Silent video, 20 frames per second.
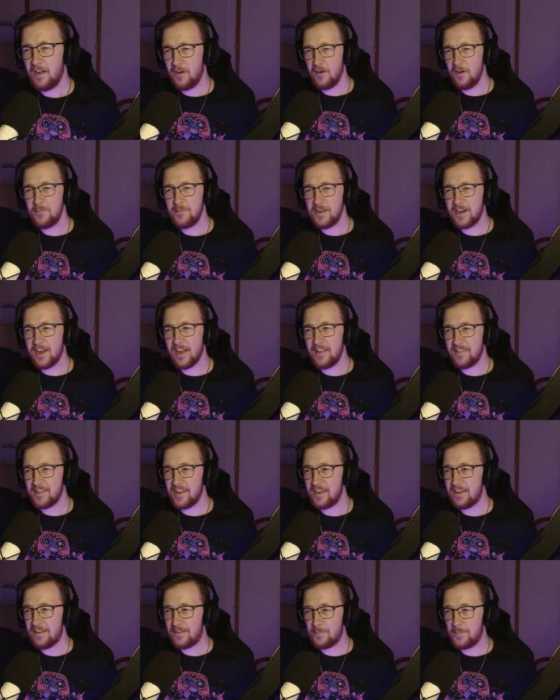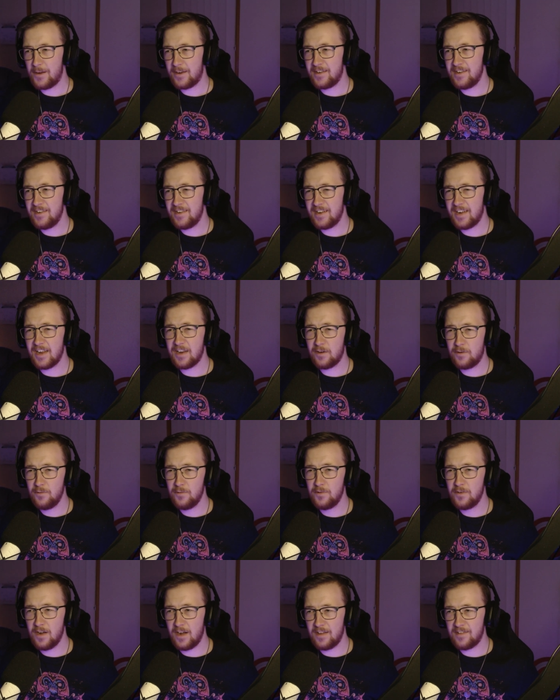hope you guys aren't expecting to get a
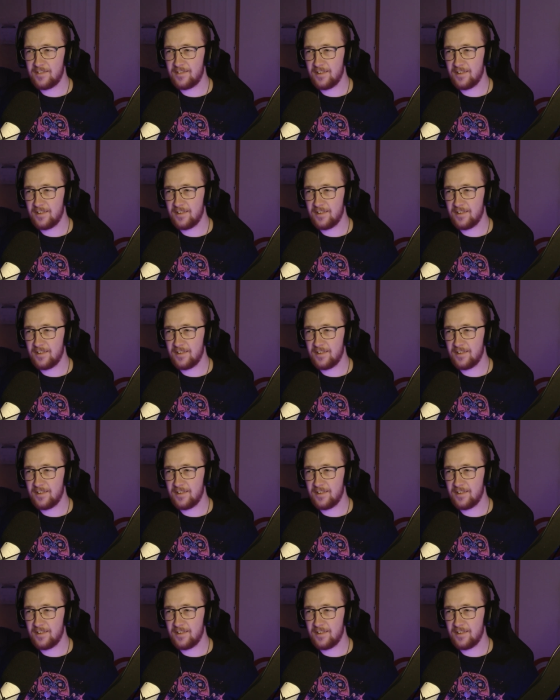good night's